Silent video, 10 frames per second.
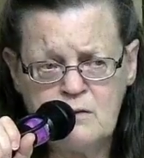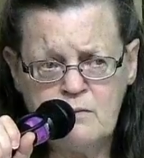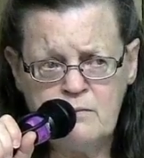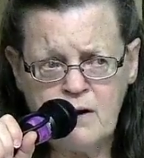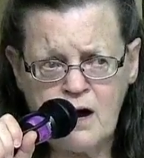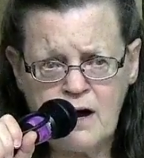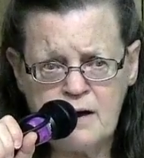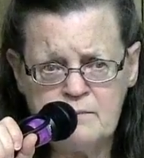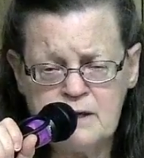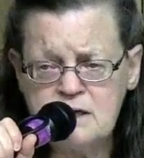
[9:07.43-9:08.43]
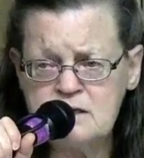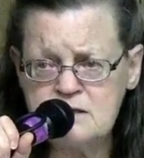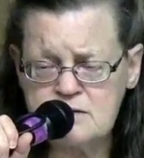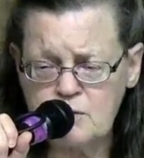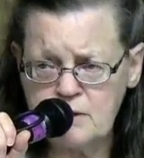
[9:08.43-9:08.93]
by being
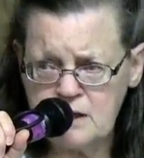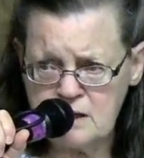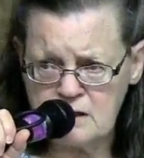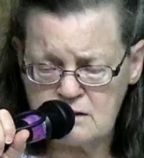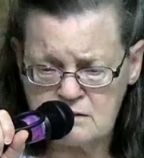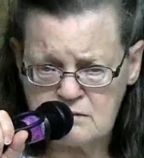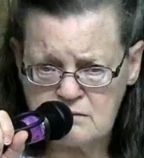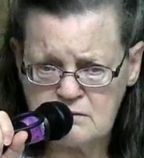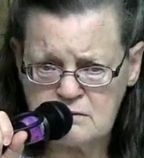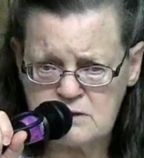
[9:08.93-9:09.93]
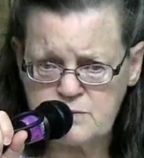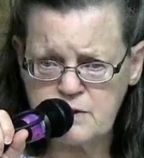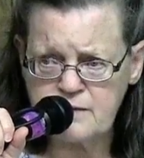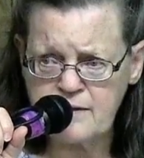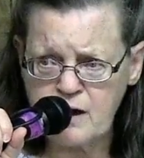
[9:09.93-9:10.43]
disobedient. Let's
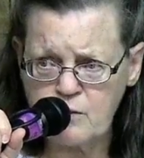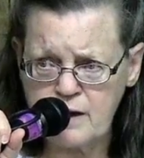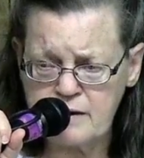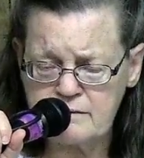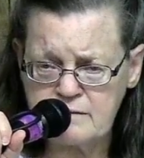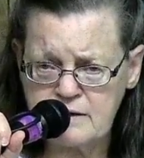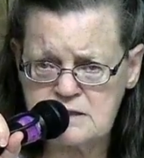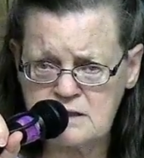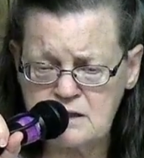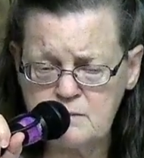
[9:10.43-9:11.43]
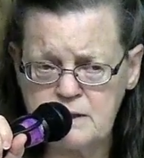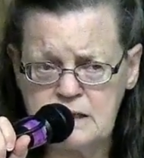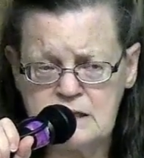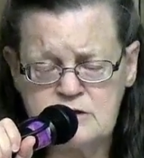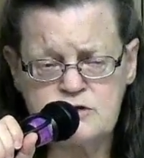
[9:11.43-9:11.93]
put it that way. That's a little bit
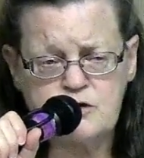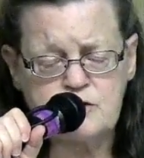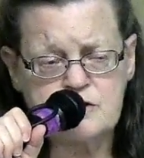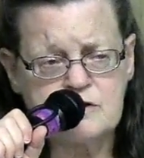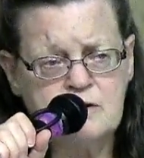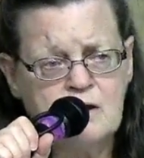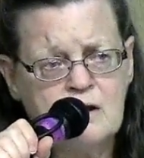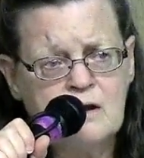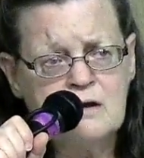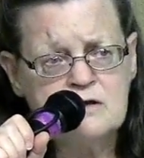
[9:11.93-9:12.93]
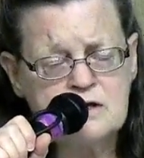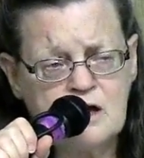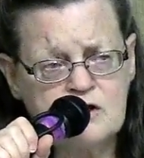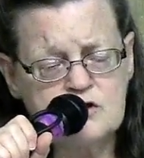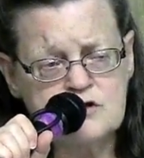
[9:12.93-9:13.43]
easier to, to
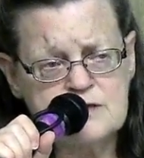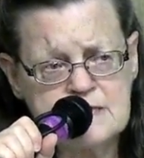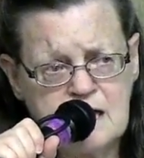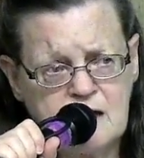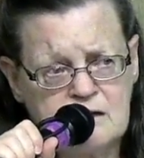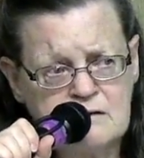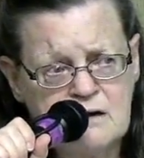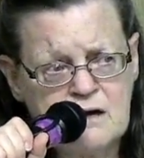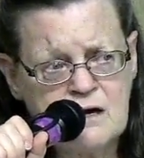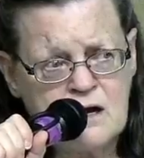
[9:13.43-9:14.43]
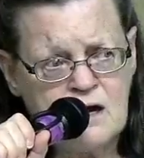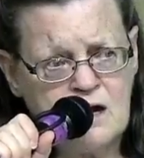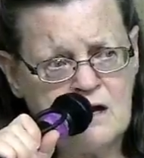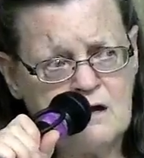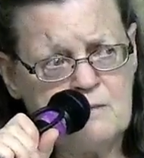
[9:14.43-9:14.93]
understand.
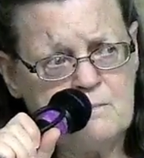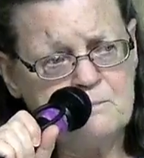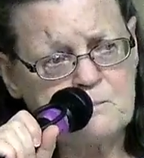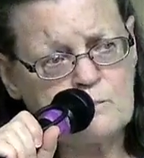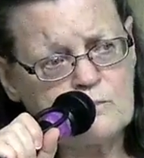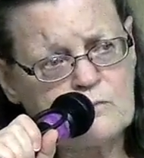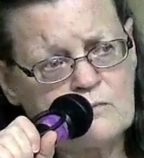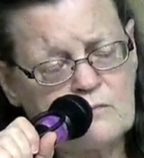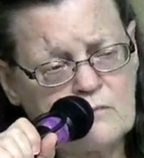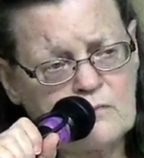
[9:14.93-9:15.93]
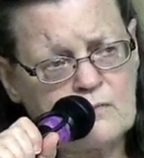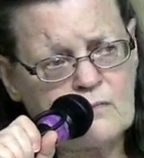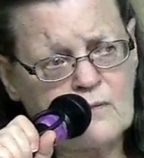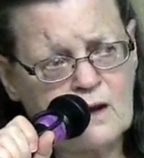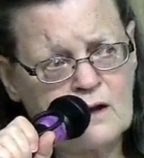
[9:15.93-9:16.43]
Um,
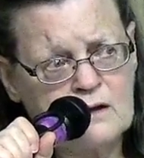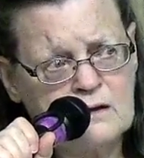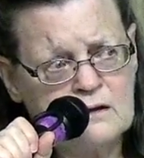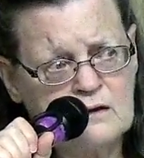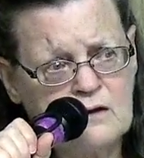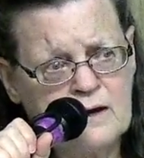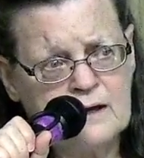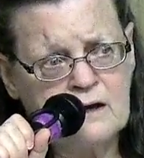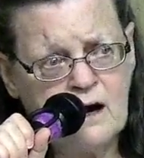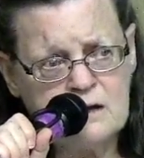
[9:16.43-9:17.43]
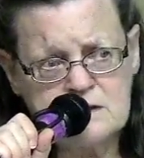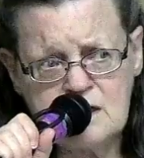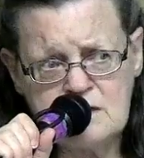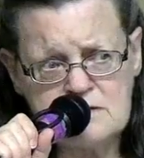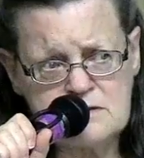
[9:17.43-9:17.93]
you know, and God
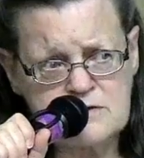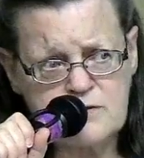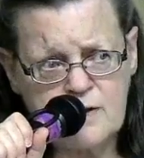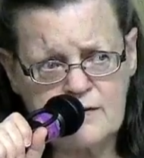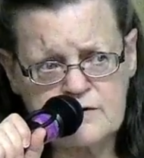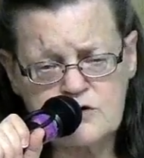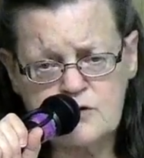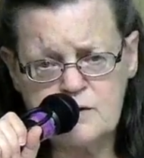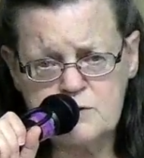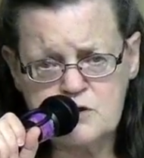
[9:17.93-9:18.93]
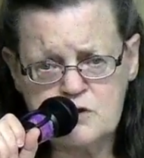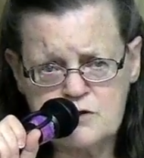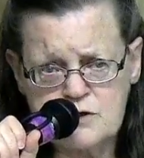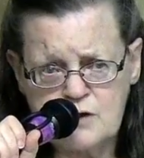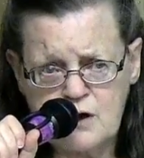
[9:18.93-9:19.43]
tells us throughout the scriptures,
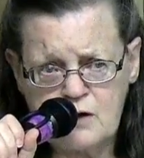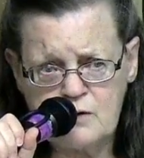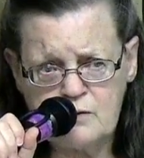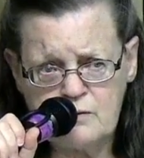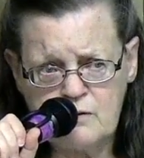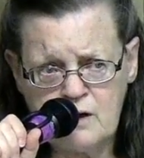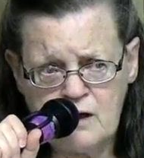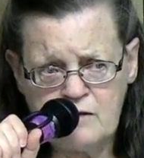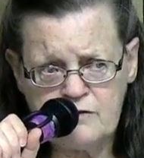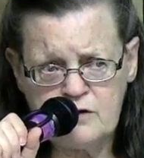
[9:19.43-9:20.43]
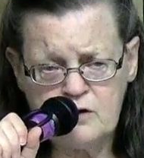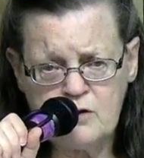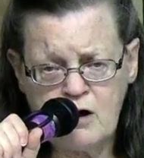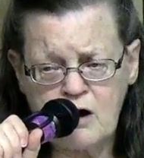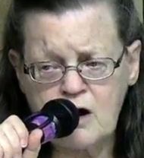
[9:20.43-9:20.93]
you know, if you
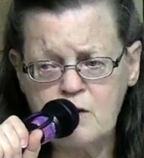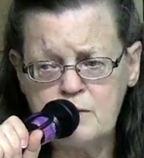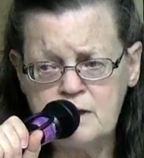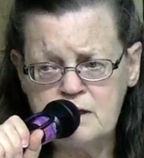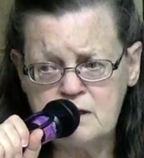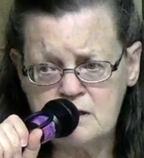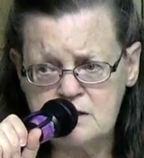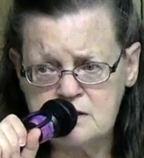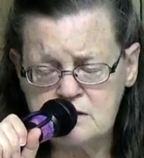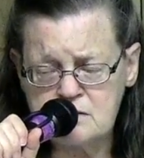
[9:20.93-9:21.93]
are obedient,